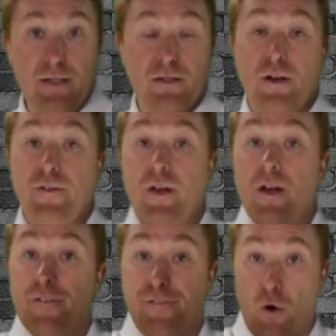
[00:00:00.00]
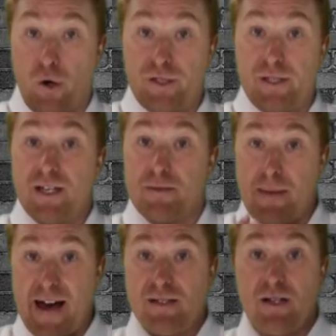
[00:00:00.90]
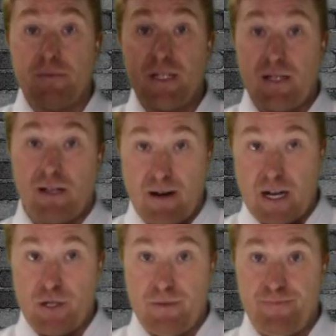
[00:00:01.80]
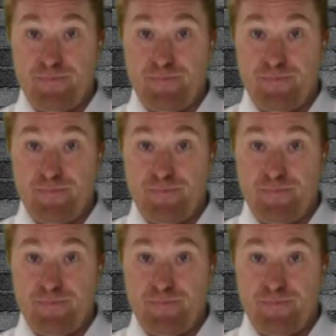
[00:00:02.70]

So force is mass times acceleration.